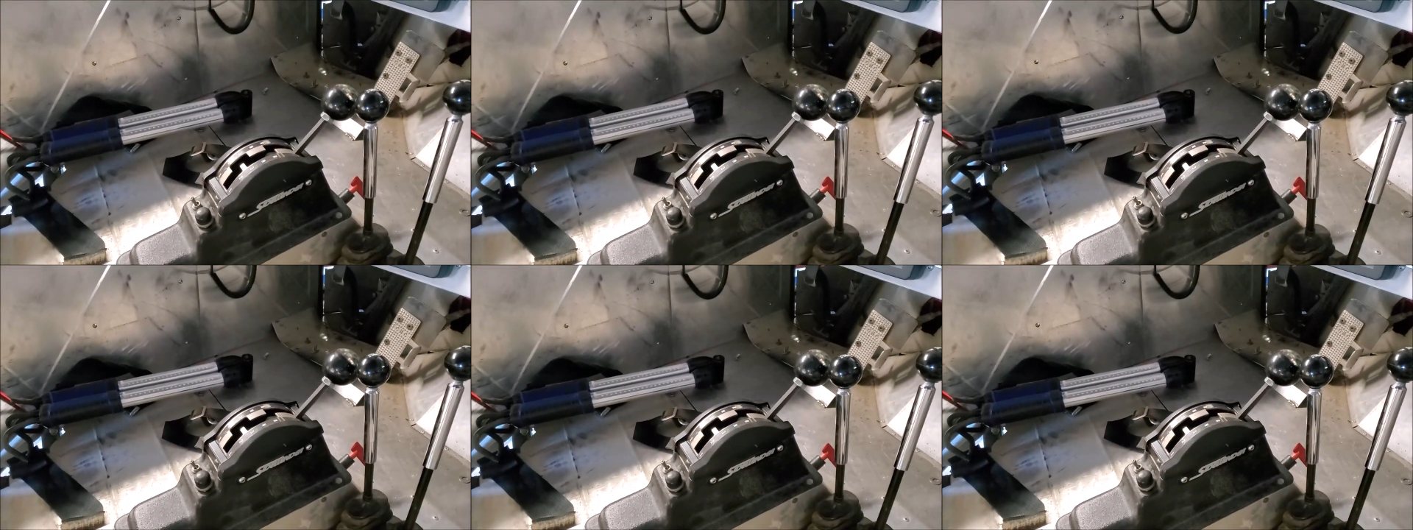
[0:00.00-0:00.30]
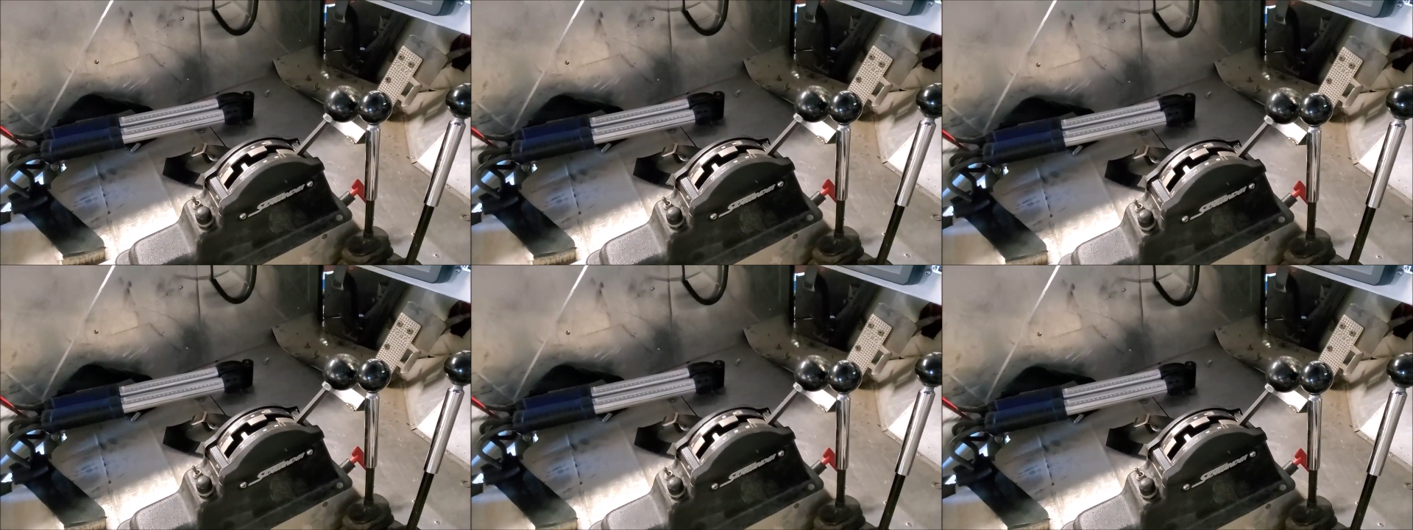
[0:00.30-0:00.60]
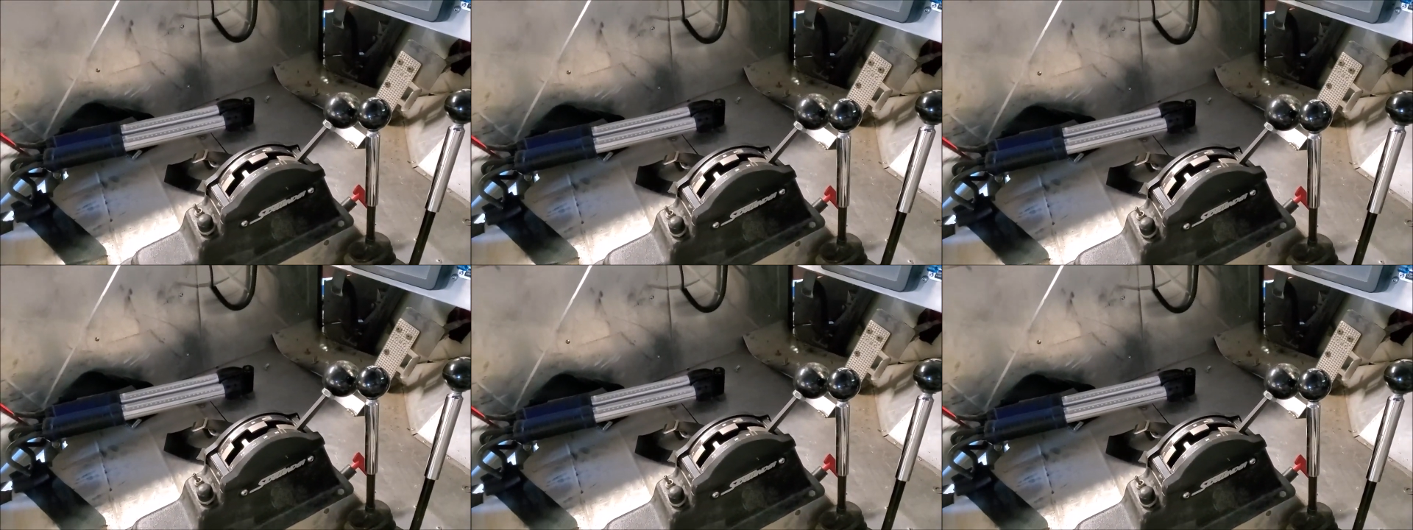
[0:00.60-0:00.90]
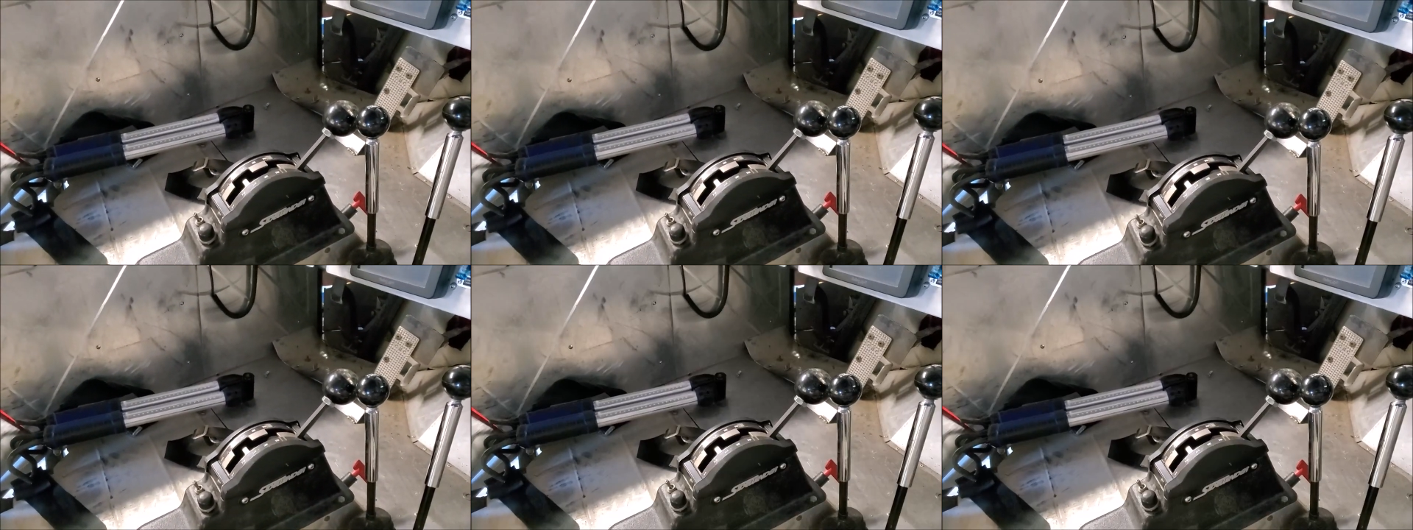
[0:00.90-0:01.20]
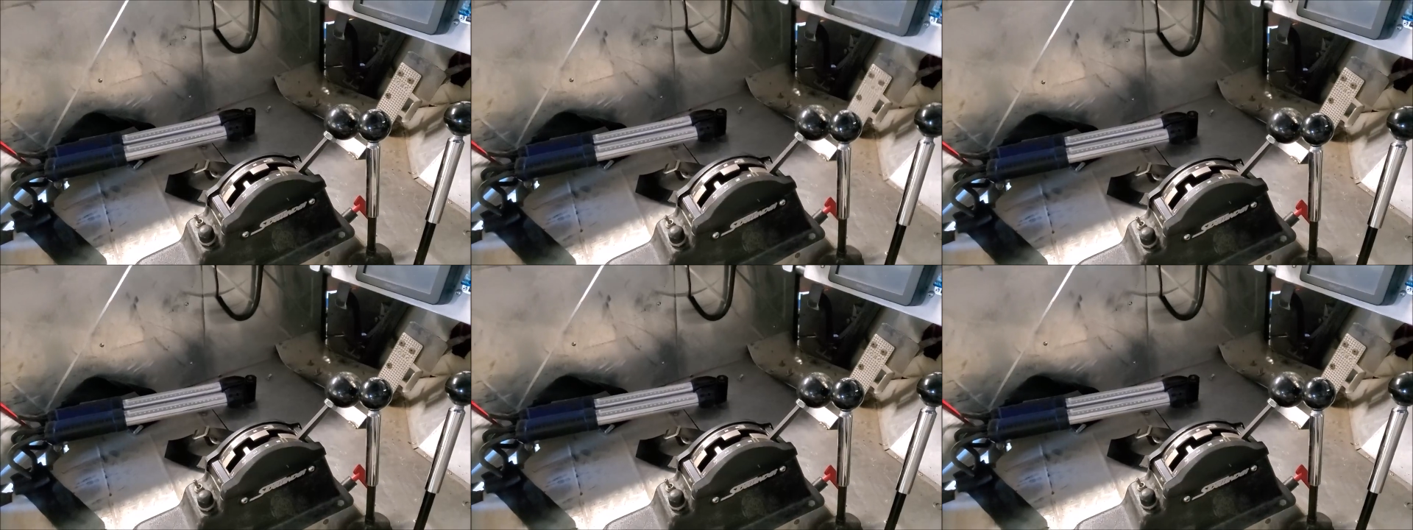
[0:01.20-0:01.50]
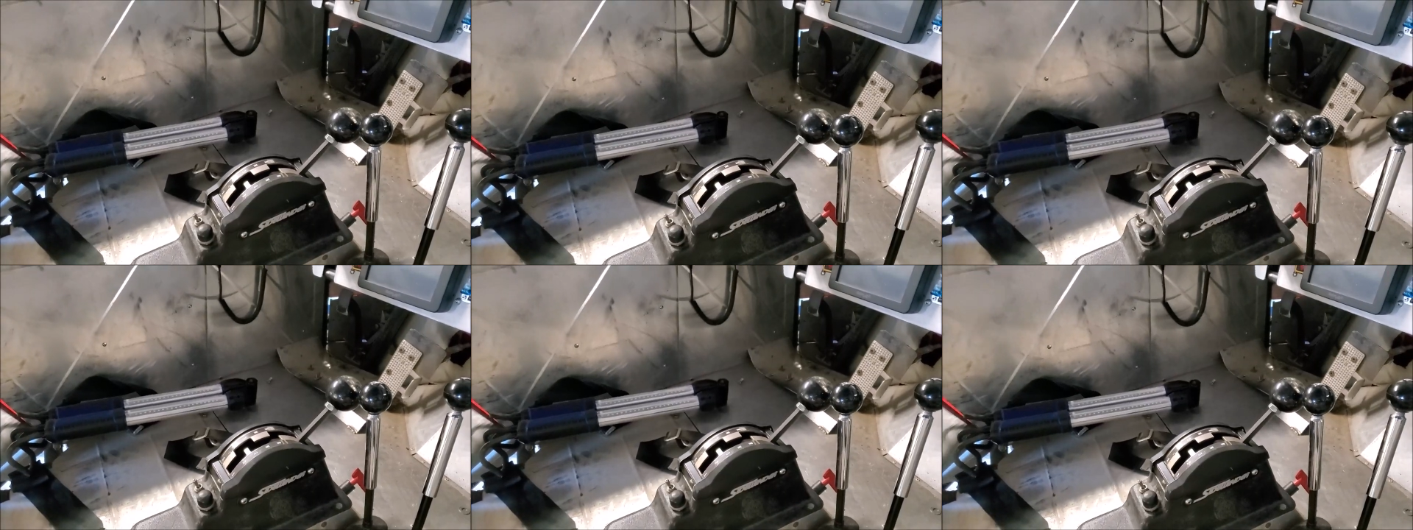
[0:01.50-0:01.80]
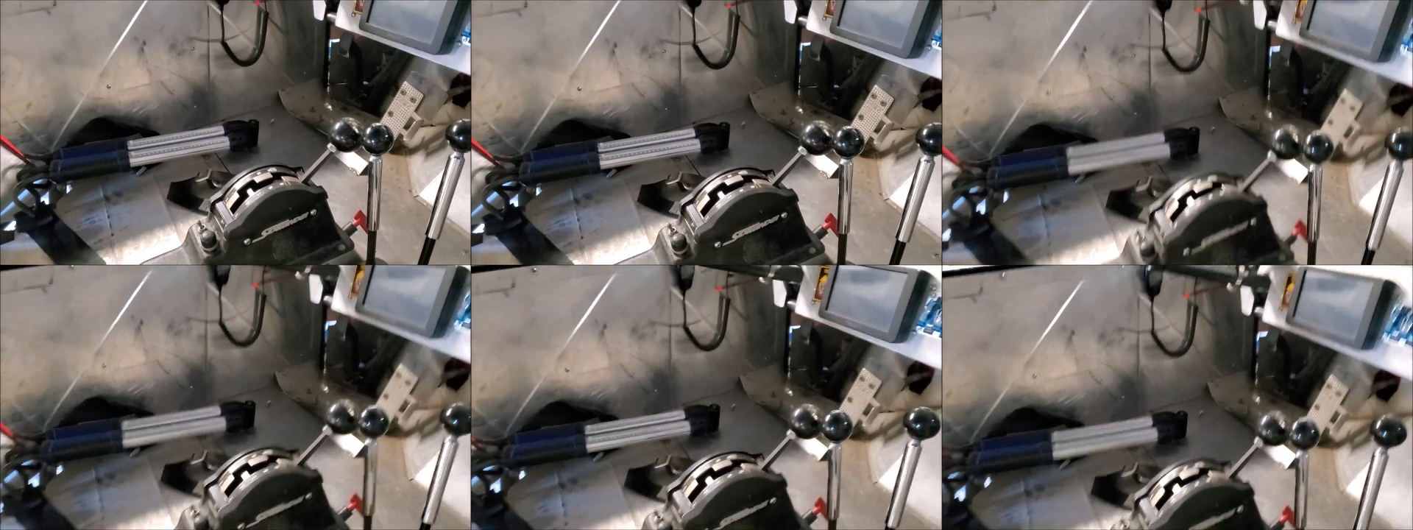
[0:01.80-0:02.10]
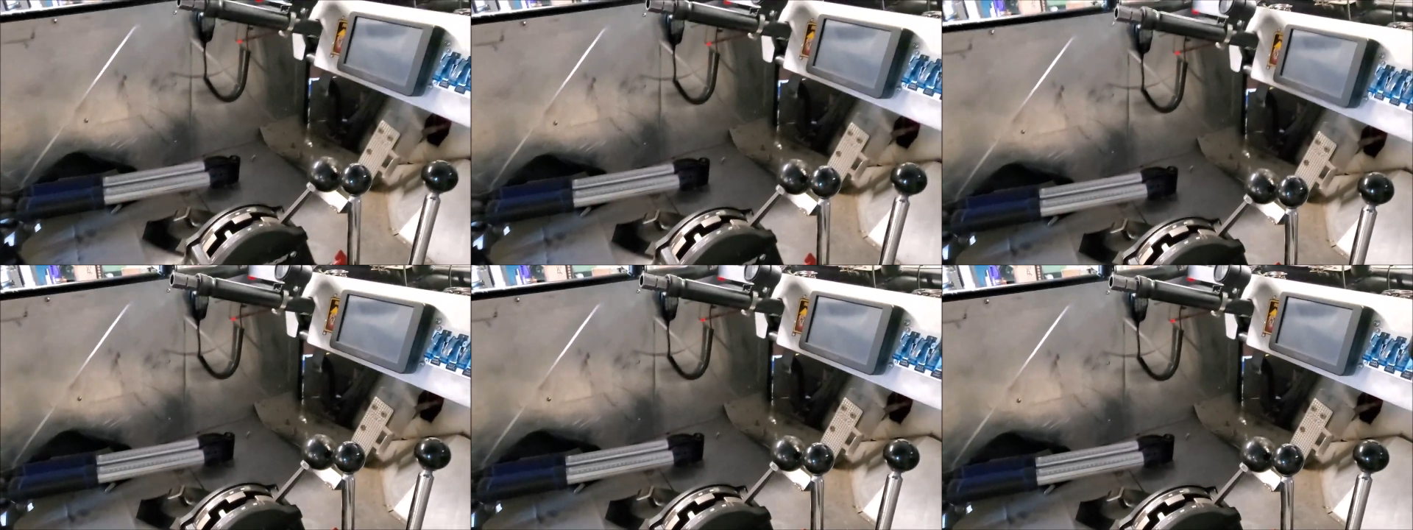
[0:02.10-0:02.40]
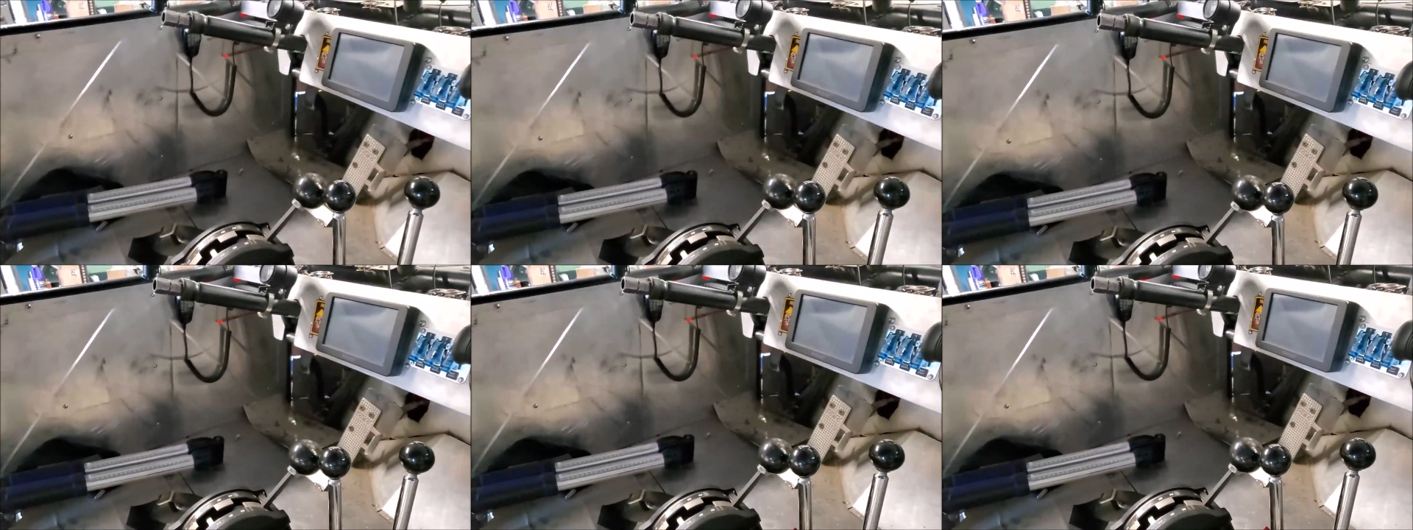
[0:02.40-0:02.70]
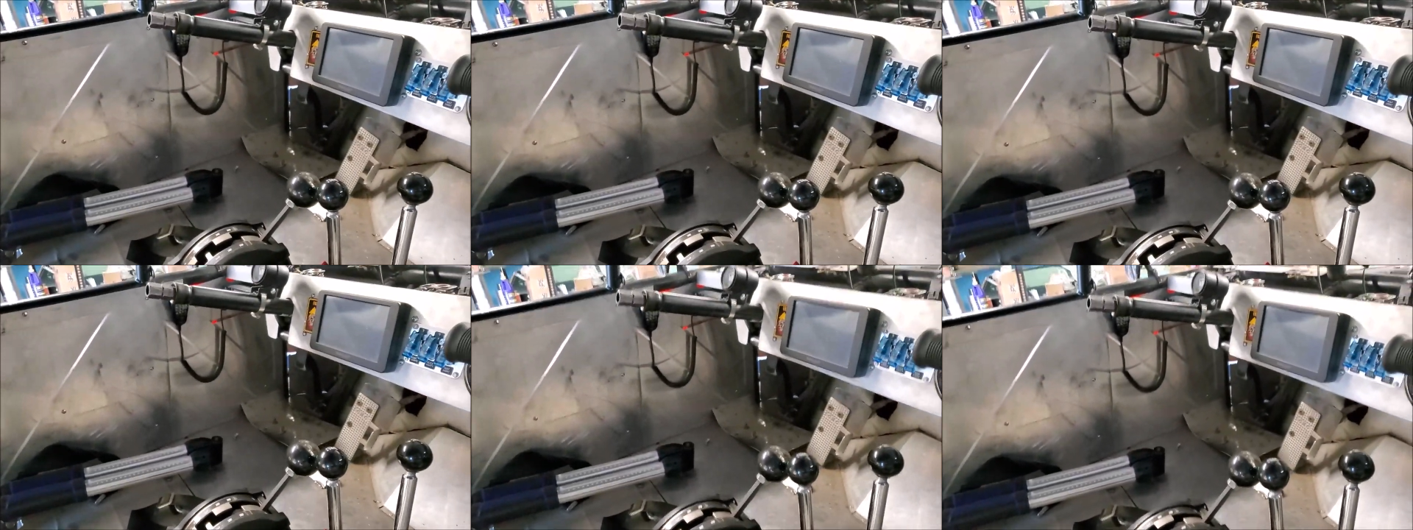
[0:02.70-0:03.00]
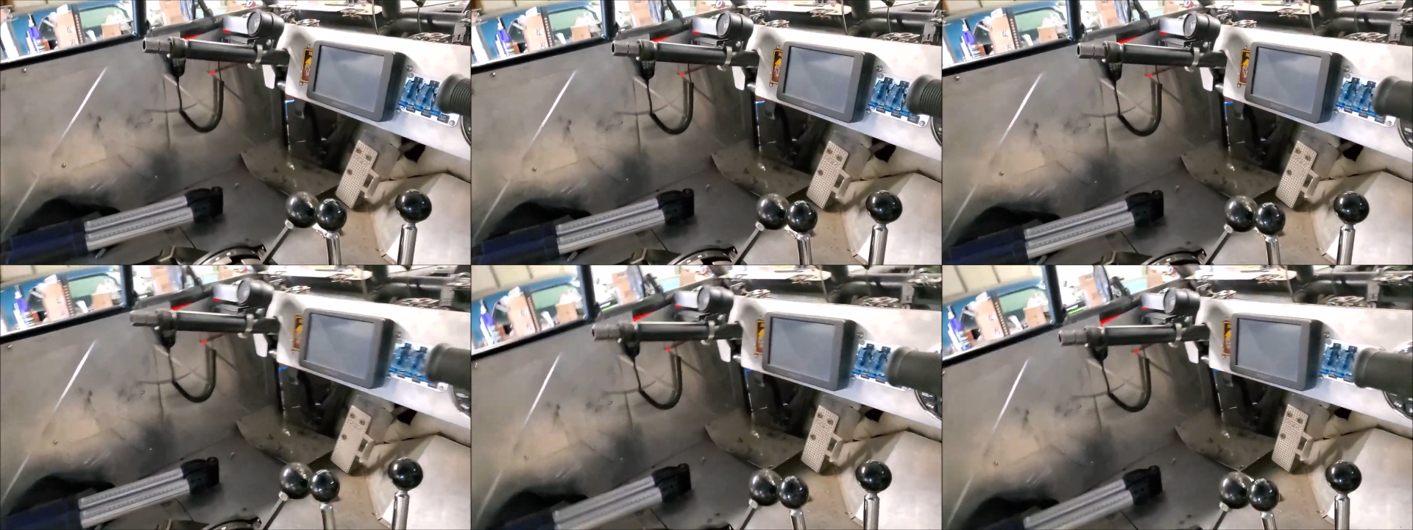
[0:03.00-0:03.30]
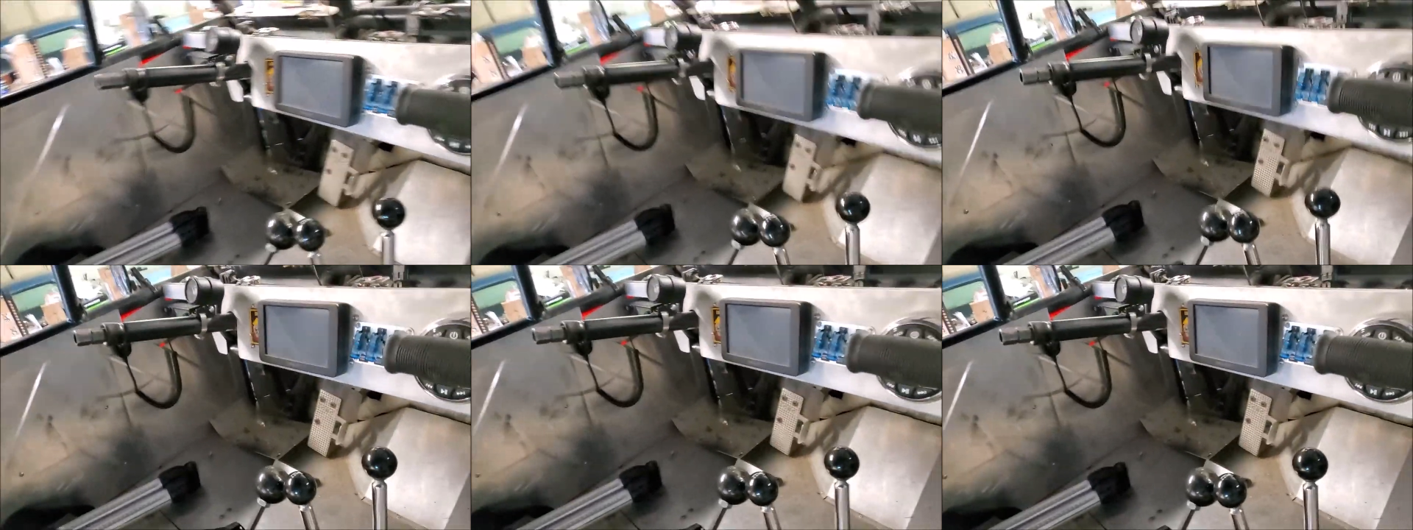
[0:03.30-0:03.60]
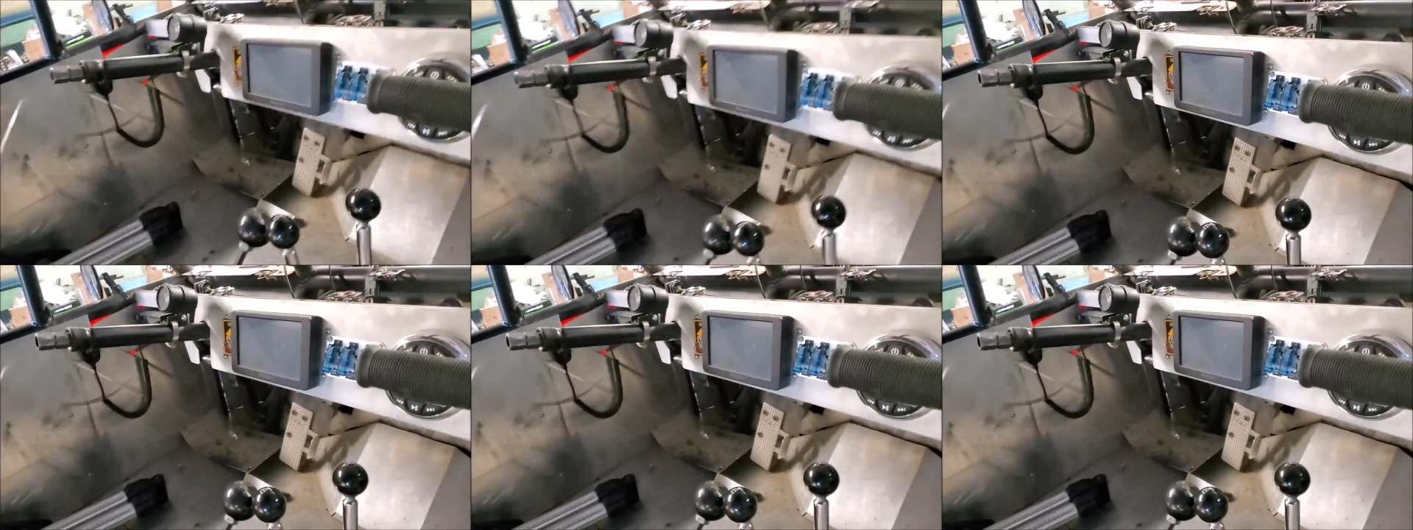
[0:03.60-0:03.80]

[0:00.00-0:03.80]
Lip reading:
(no speaker visible)